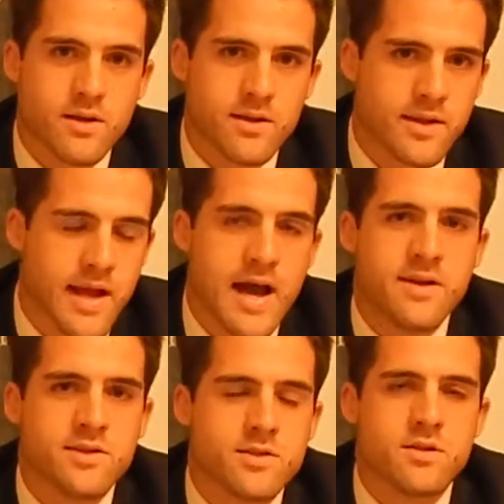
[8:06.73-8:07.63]
The guy
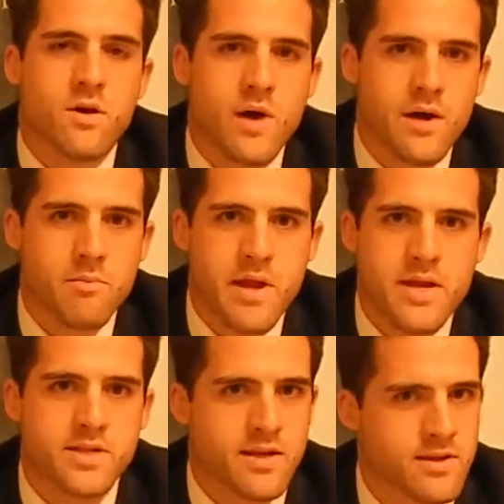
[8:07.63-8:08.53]
doesn't know how to
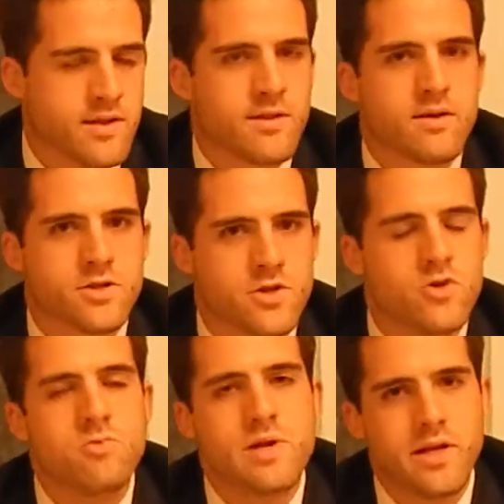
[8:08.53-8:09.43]
manage. I think there are
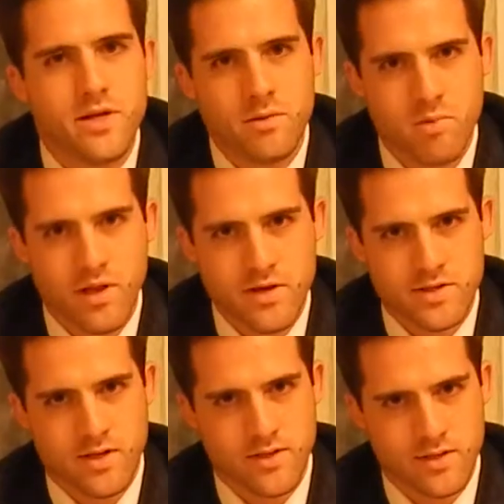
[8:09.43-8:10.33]
too many good
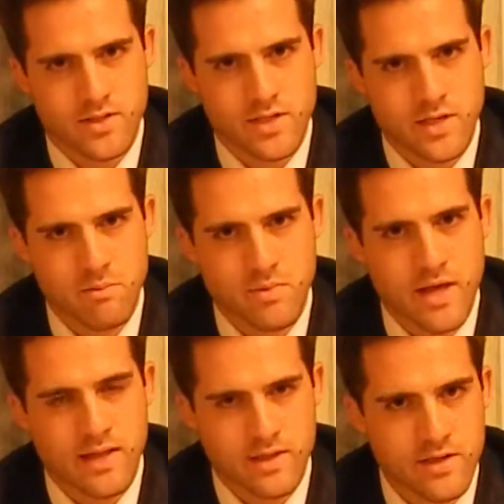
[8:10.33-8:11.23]
players on this team
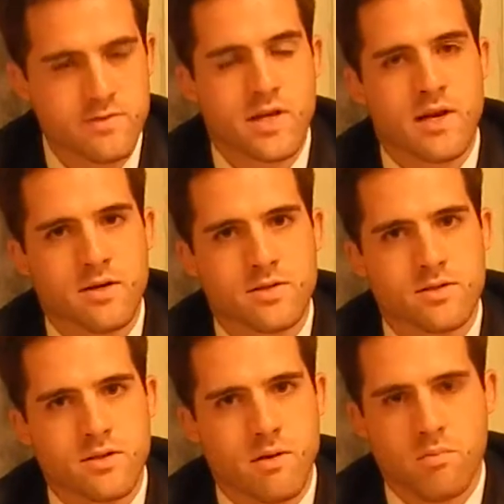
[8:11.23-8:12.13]
that leaves Ayers